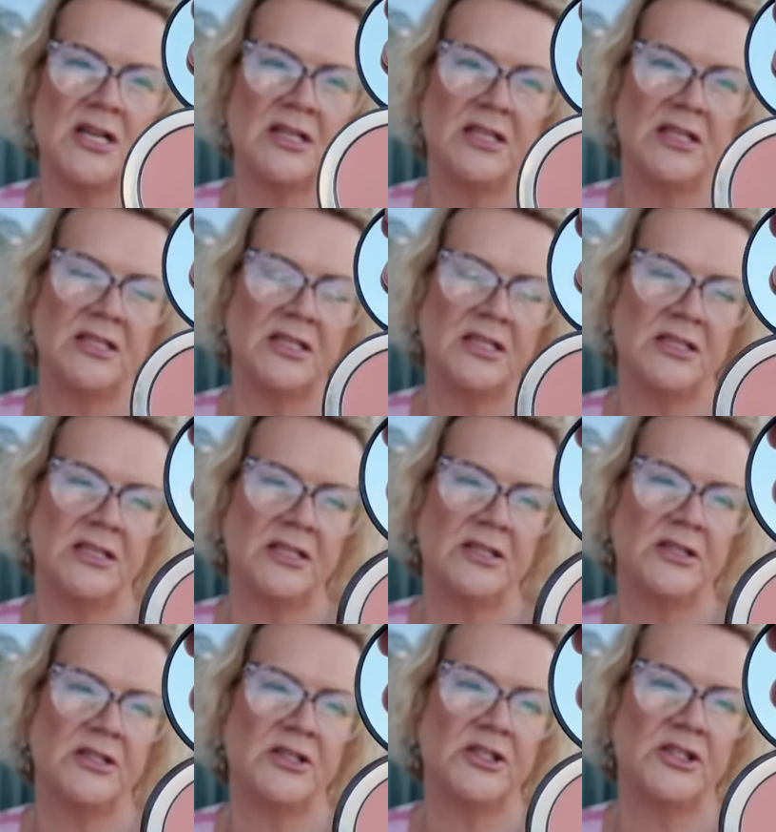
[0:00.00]
This is
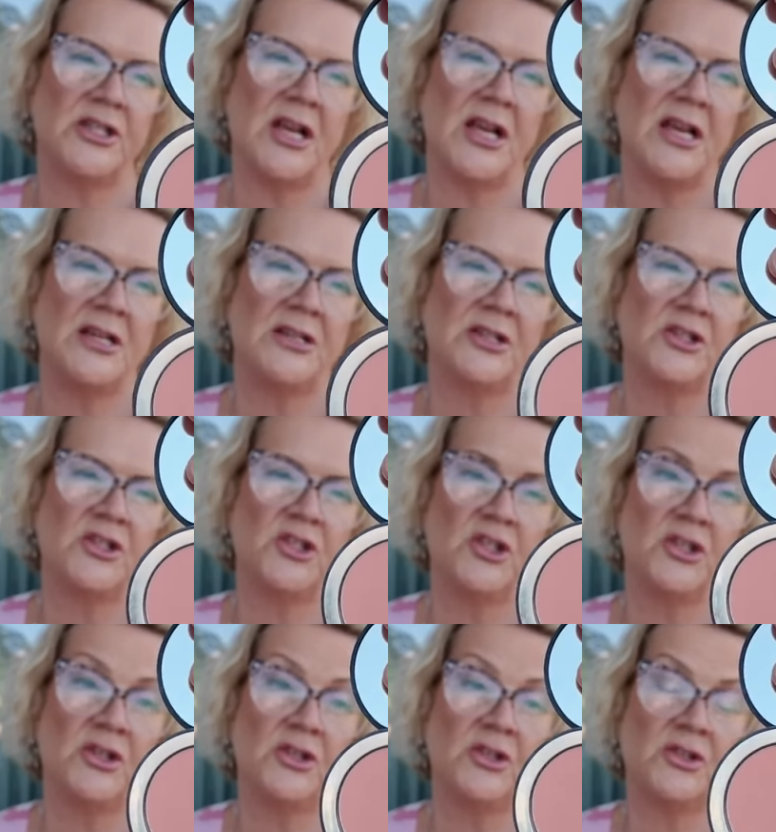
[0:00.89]
in the shade
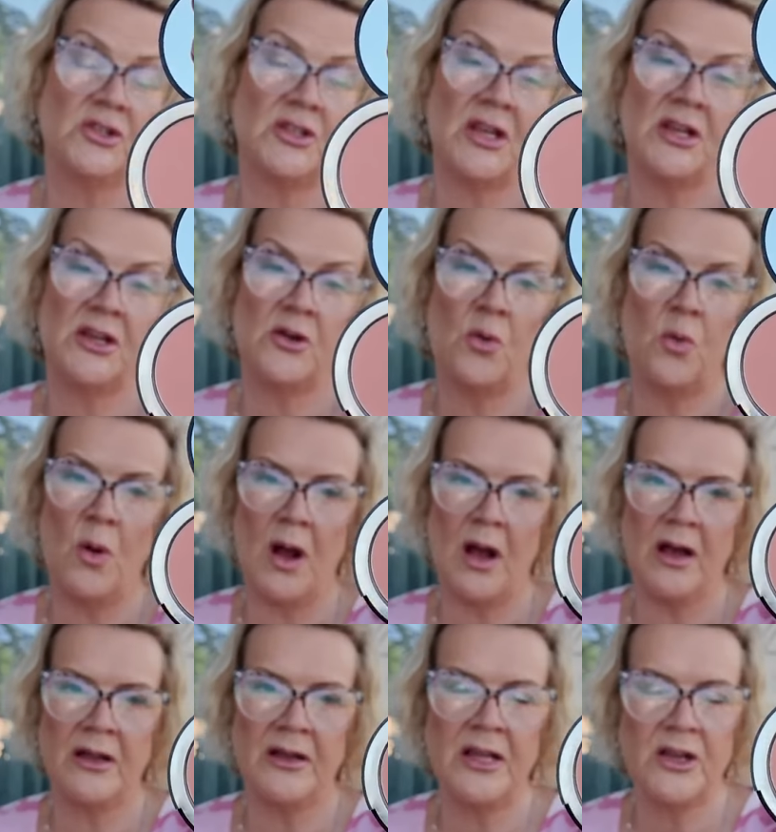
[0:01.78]
Je ne sais
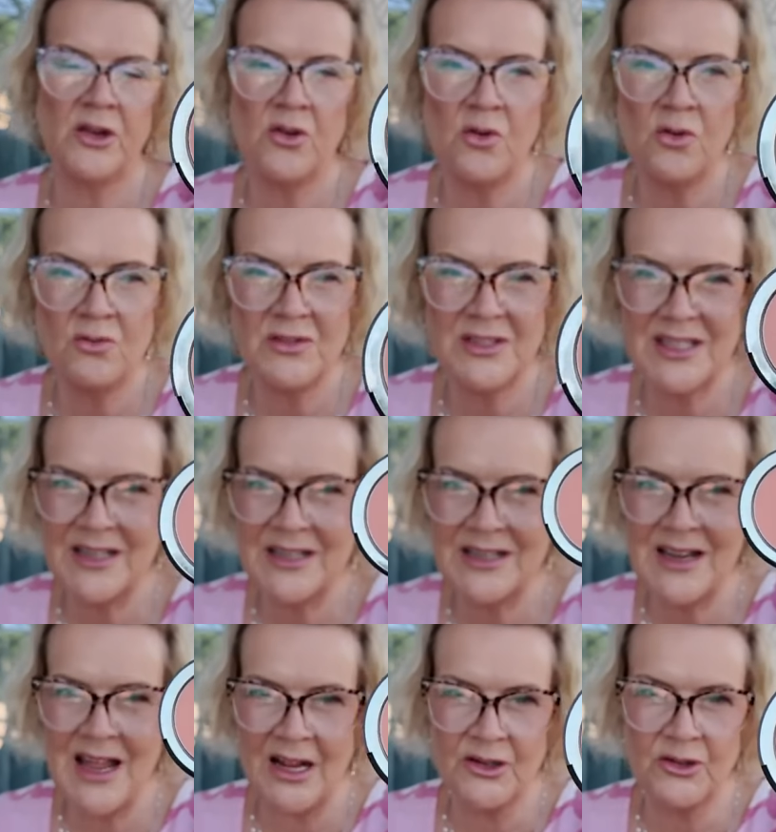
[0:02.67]
quoi, and it calls it
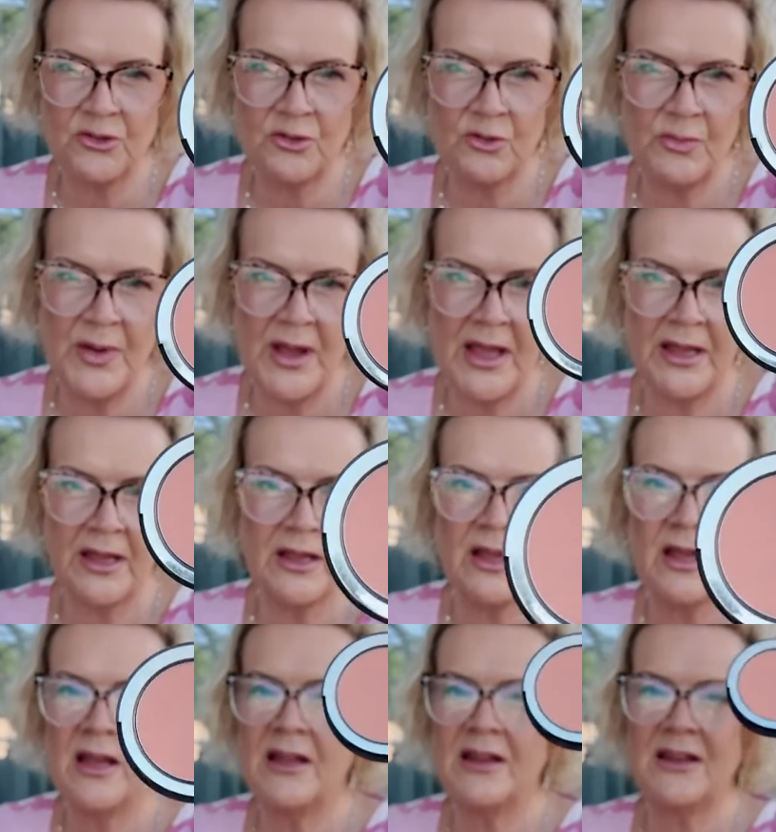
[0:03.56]
natural pink.
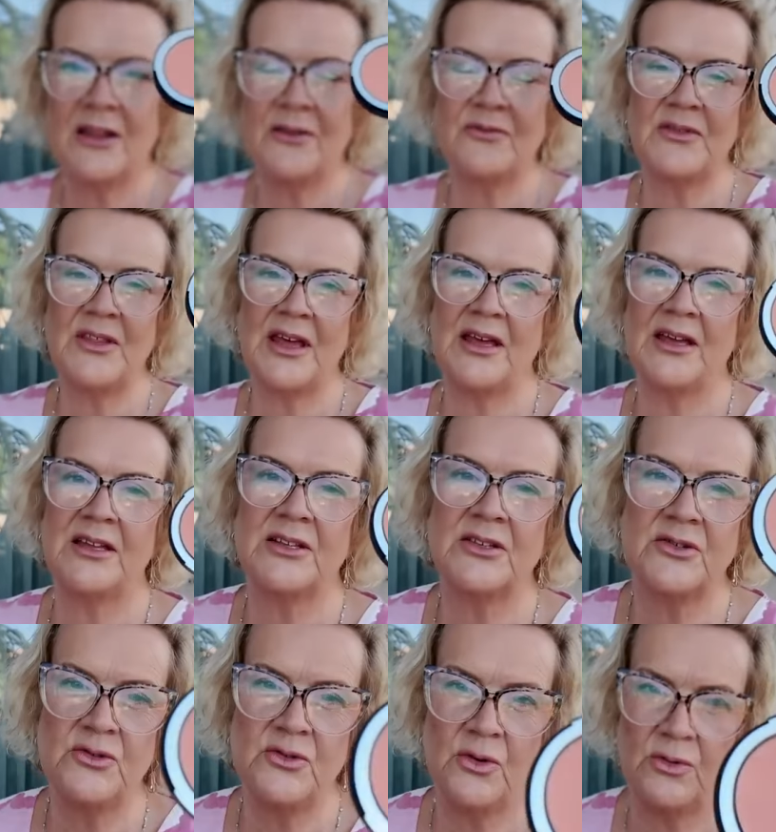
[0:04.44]
Now that
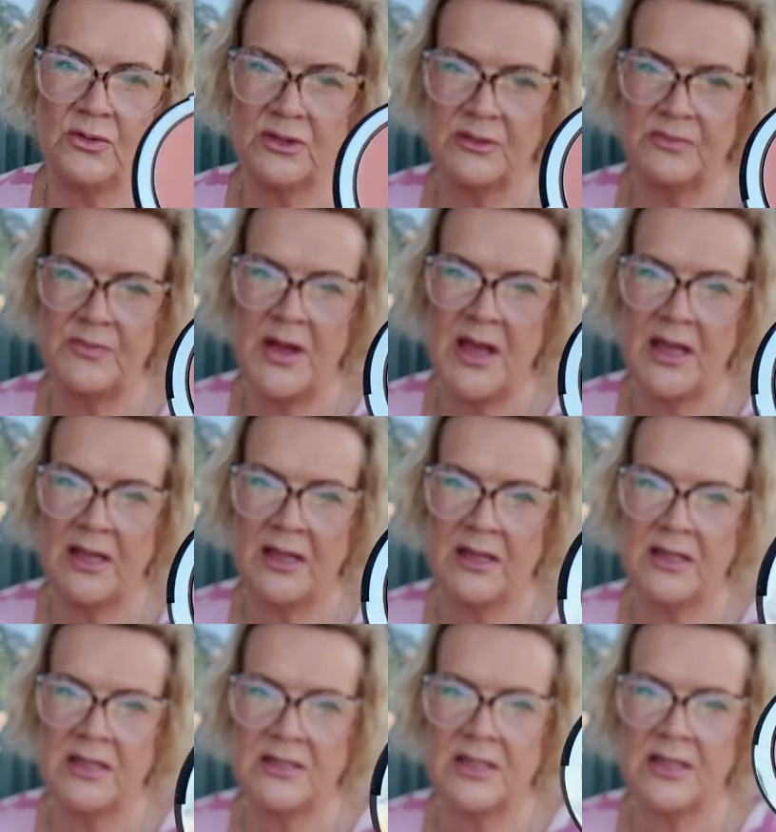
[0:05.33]
is not
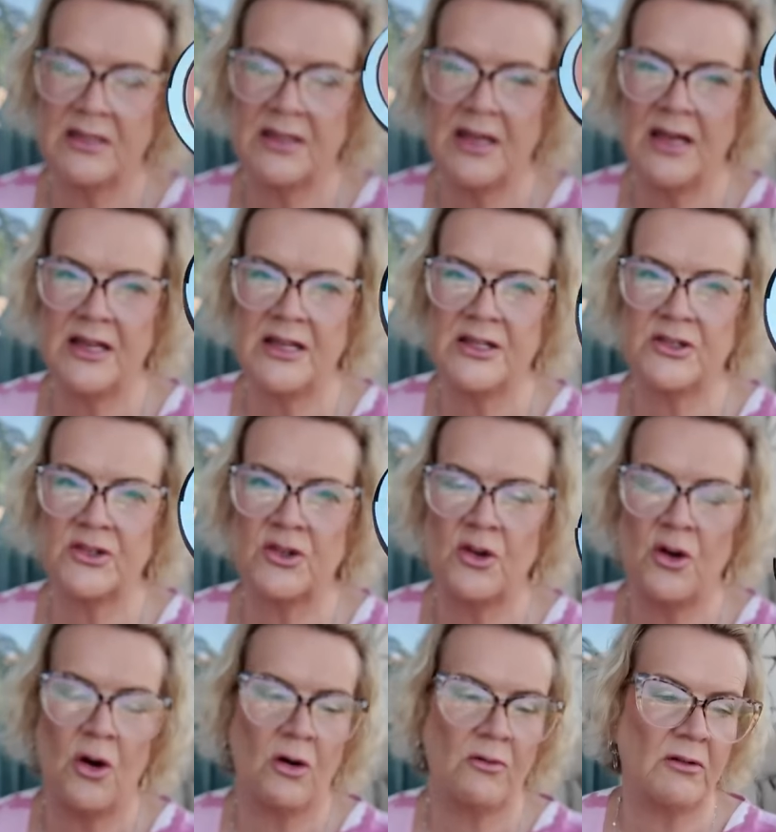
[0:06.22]
pink, is it? That is
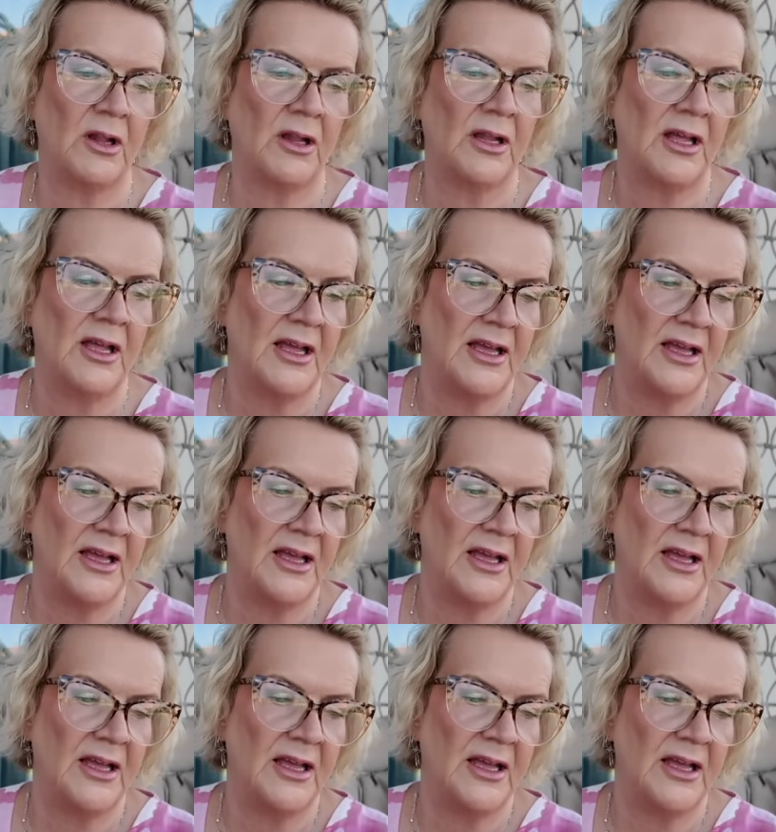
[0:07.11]
coral.